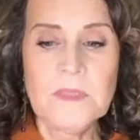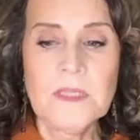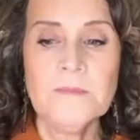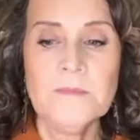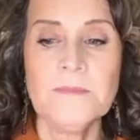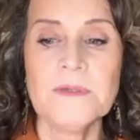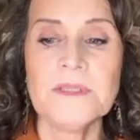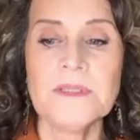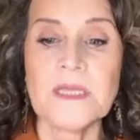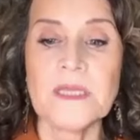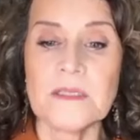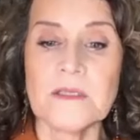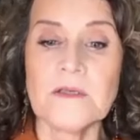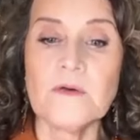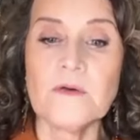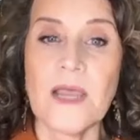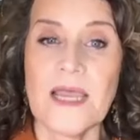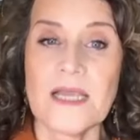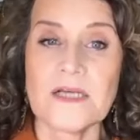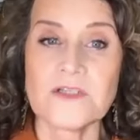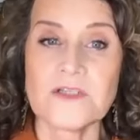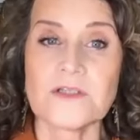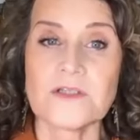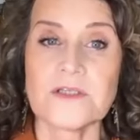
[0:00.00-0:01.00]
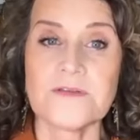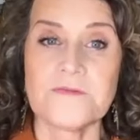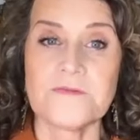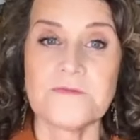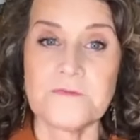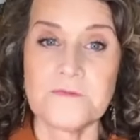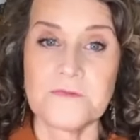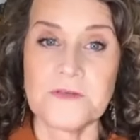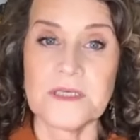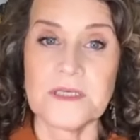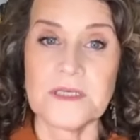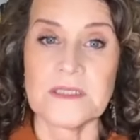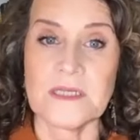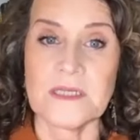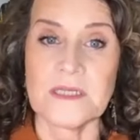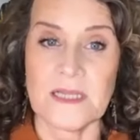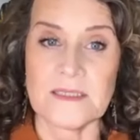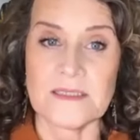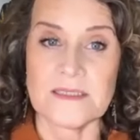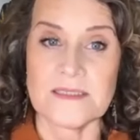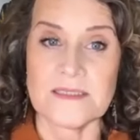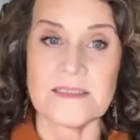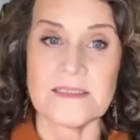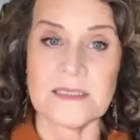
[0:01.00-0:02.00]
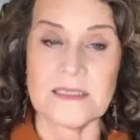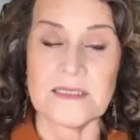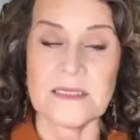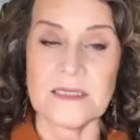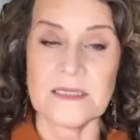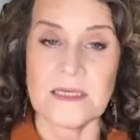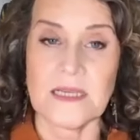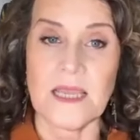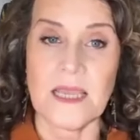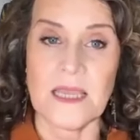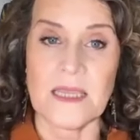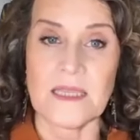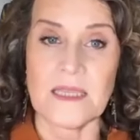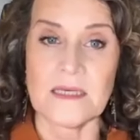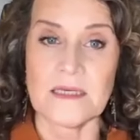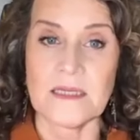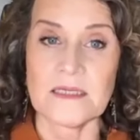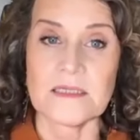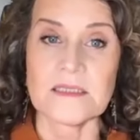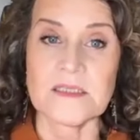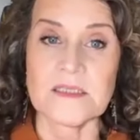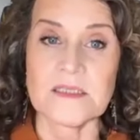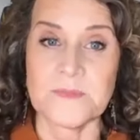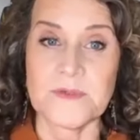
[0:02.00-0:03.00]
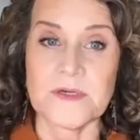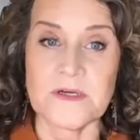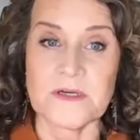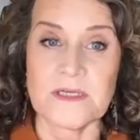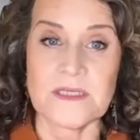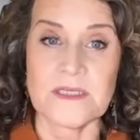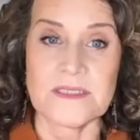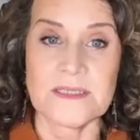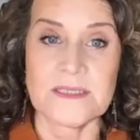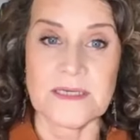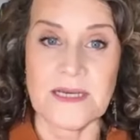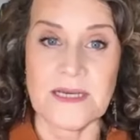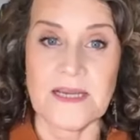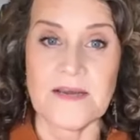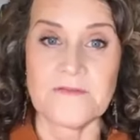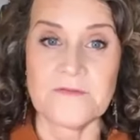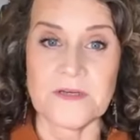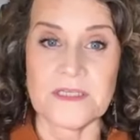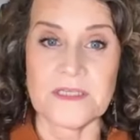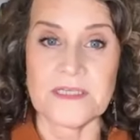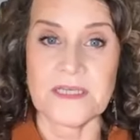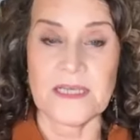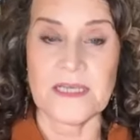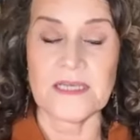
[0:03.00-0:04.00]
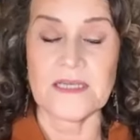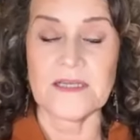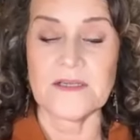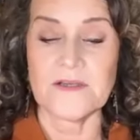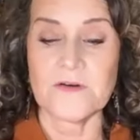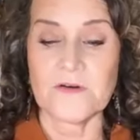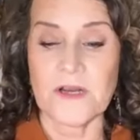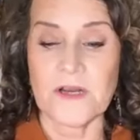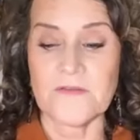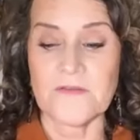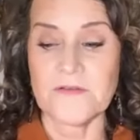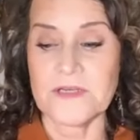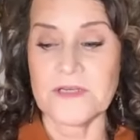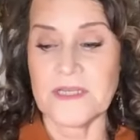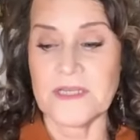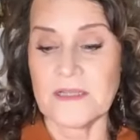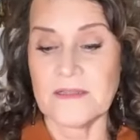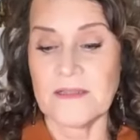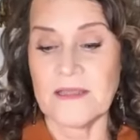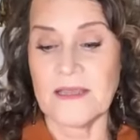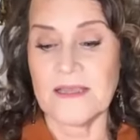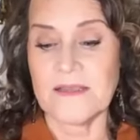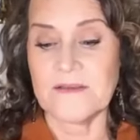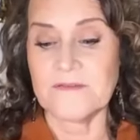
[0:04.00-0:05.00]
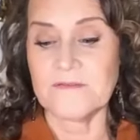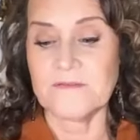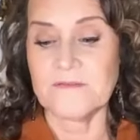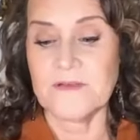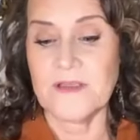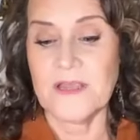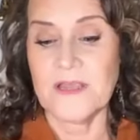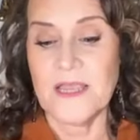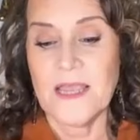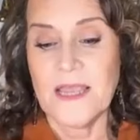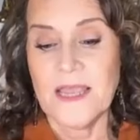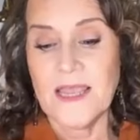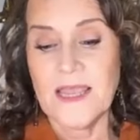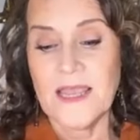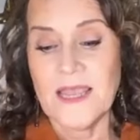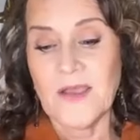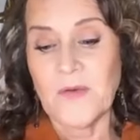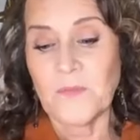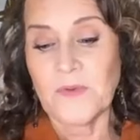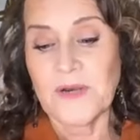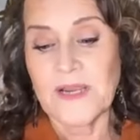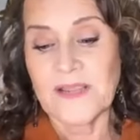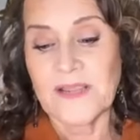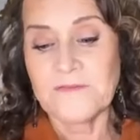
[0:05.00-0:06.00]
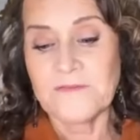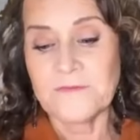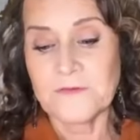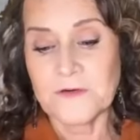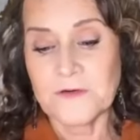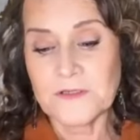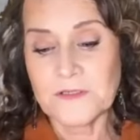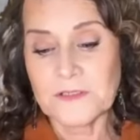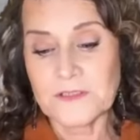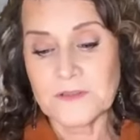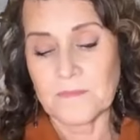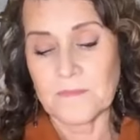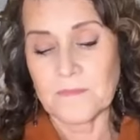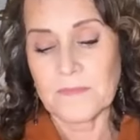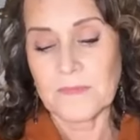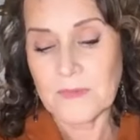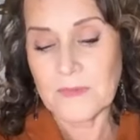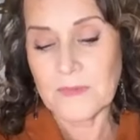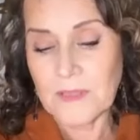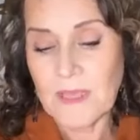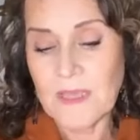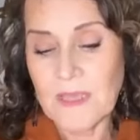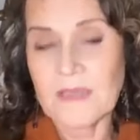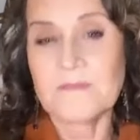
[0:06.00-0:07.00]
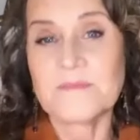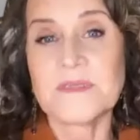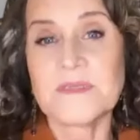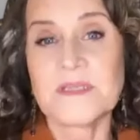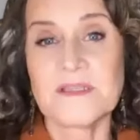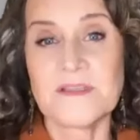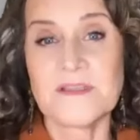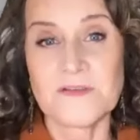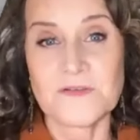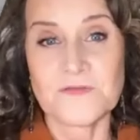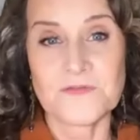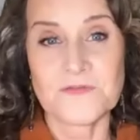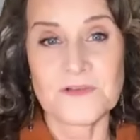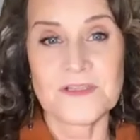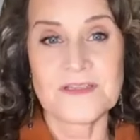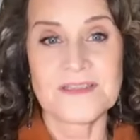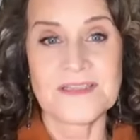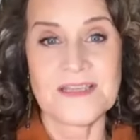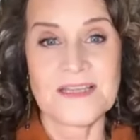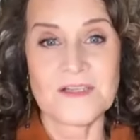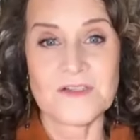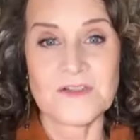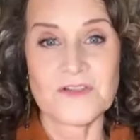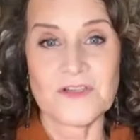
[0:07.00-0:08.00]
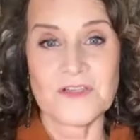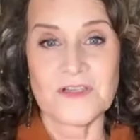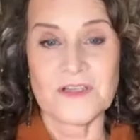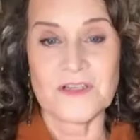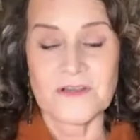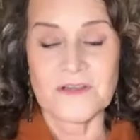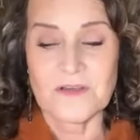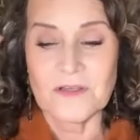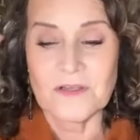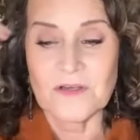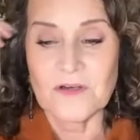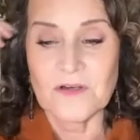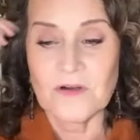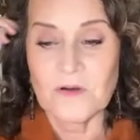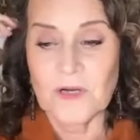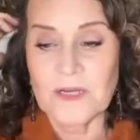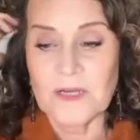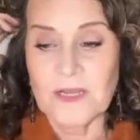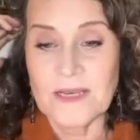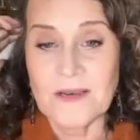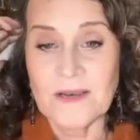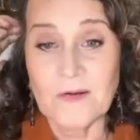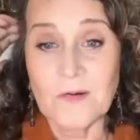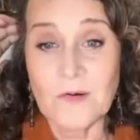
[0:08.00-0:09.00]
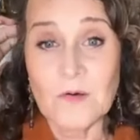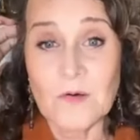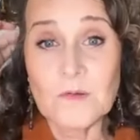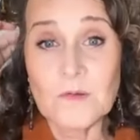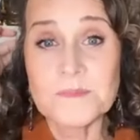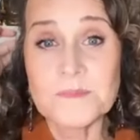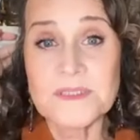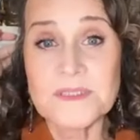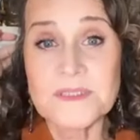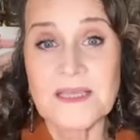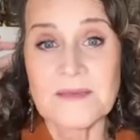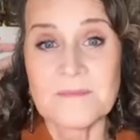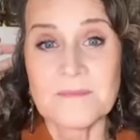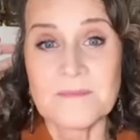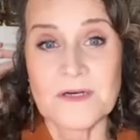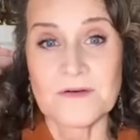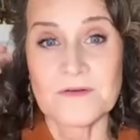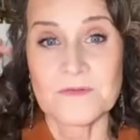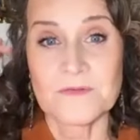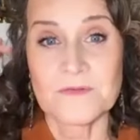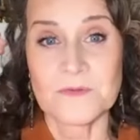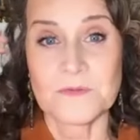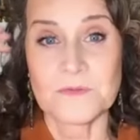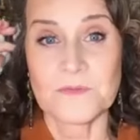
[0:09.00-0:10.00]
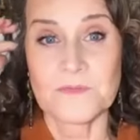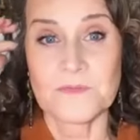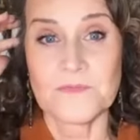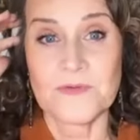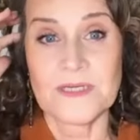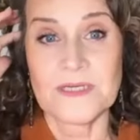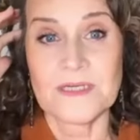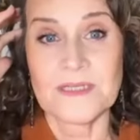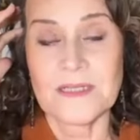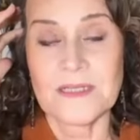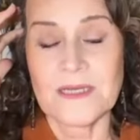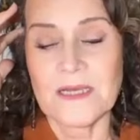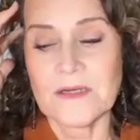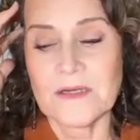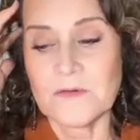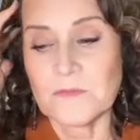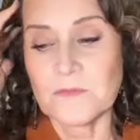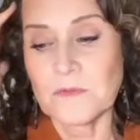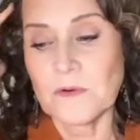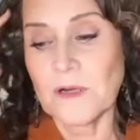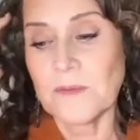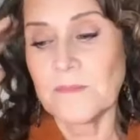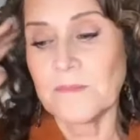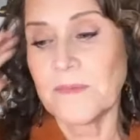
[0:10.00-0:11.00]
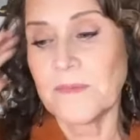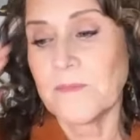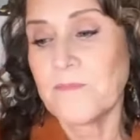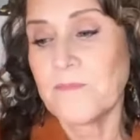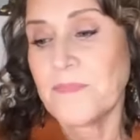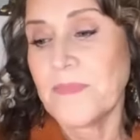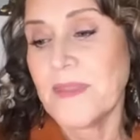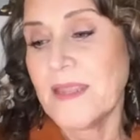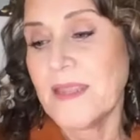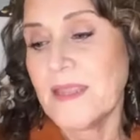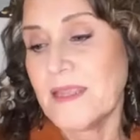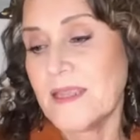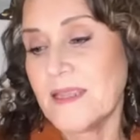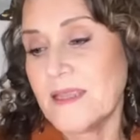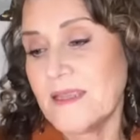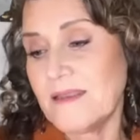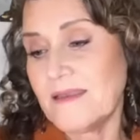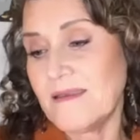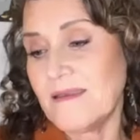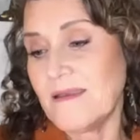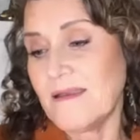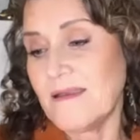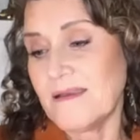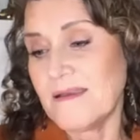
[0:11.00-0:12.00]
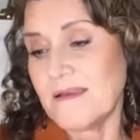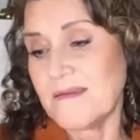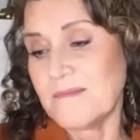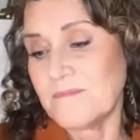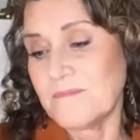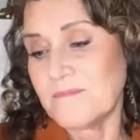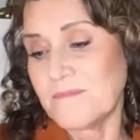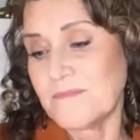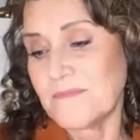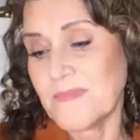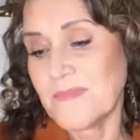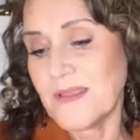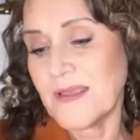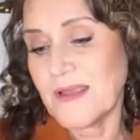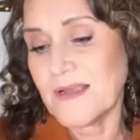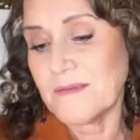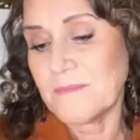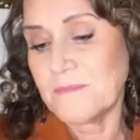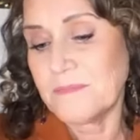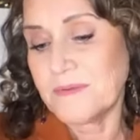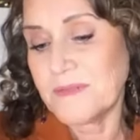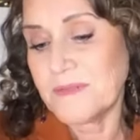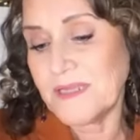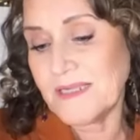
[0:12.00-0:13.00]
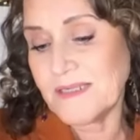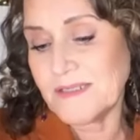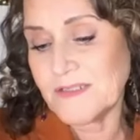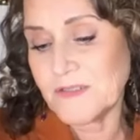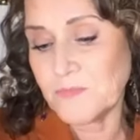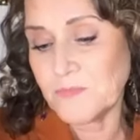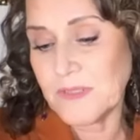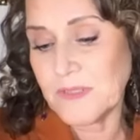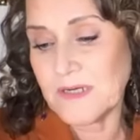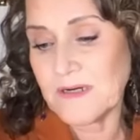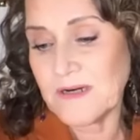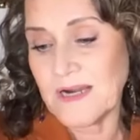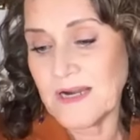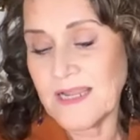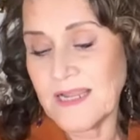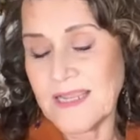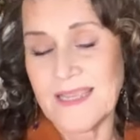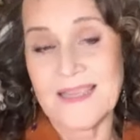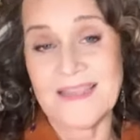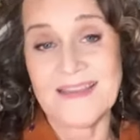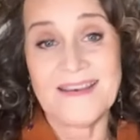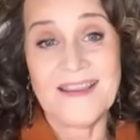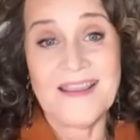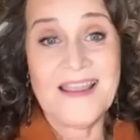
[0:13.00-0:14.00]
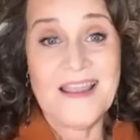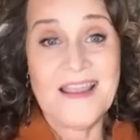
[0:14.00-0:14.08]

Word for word: but that you actually feel it and see it and experience it every day in your everyday life. When I first came to this realization, you know, I had hoped that miracles were real. I grew up in a place where I had